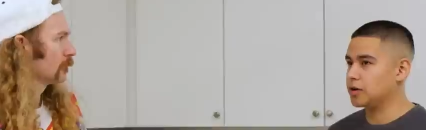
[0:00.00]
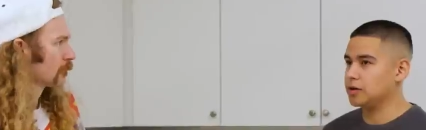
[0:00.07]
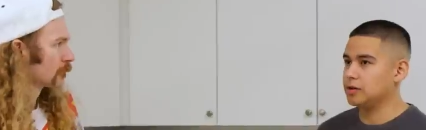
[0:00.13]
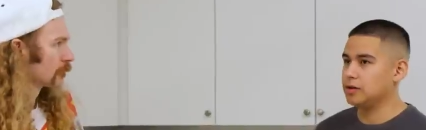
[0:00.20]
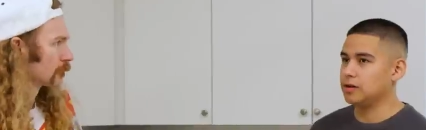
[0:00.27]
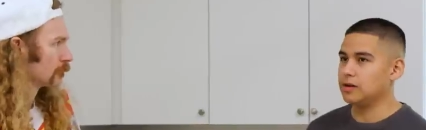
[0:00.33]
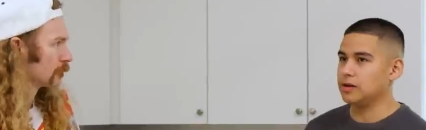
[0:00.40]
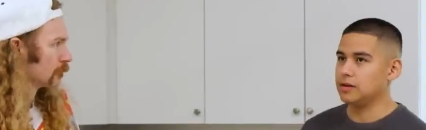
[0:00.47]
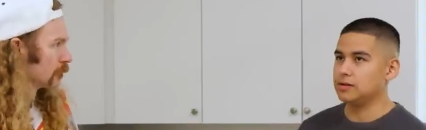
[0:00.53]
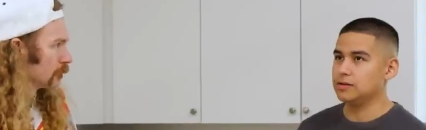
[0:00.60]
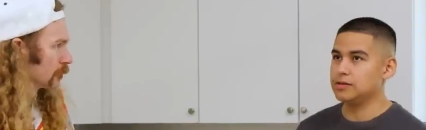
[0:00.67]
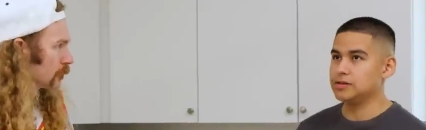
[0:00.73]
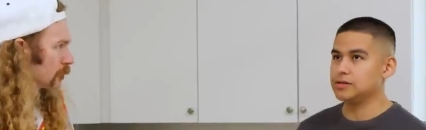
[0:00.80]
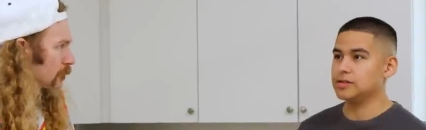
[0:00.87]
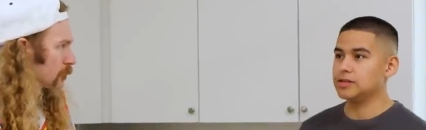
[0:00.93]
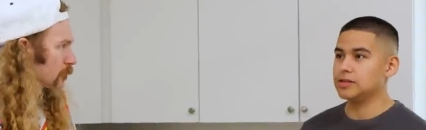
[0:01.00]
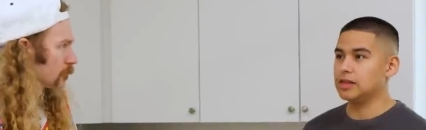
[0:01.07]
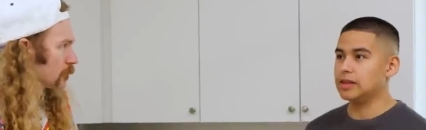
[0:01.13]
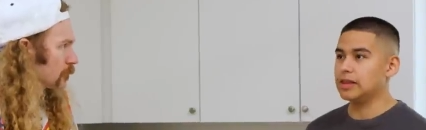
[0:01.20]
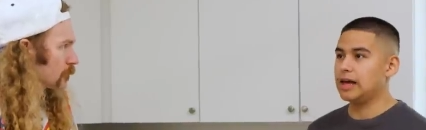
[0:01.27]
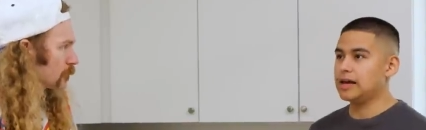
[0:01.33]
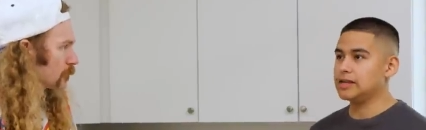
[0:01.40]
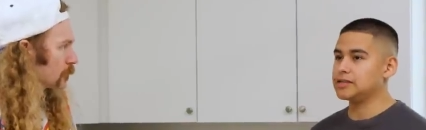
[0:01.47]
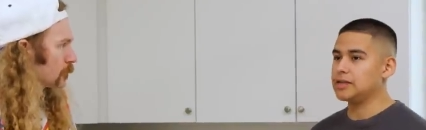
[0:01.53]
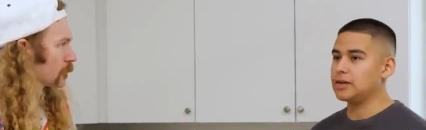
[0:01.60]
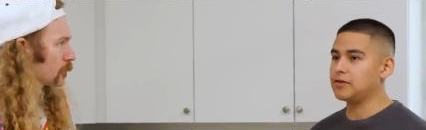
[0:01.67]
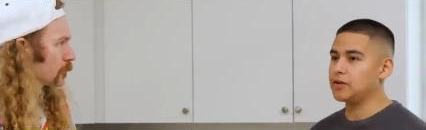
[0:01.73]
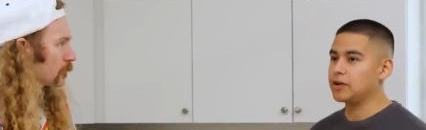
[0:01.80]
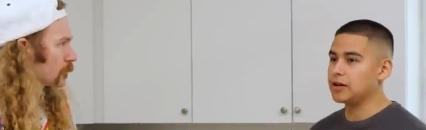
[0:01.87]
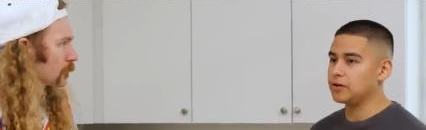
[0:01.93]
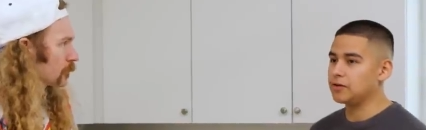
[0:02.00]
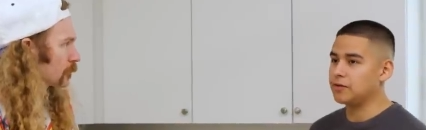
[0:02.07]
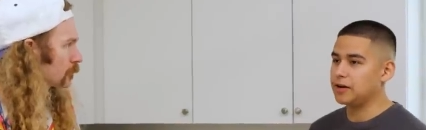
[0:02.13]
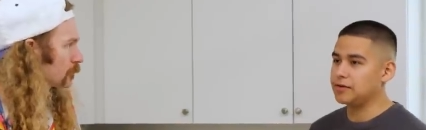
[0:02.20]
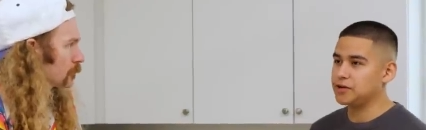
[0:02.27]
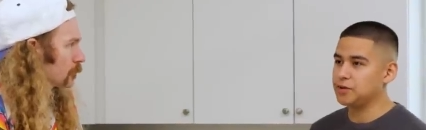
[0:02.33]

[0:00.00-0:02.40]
Speaker 1: gonna, this is like the last ever Halo 5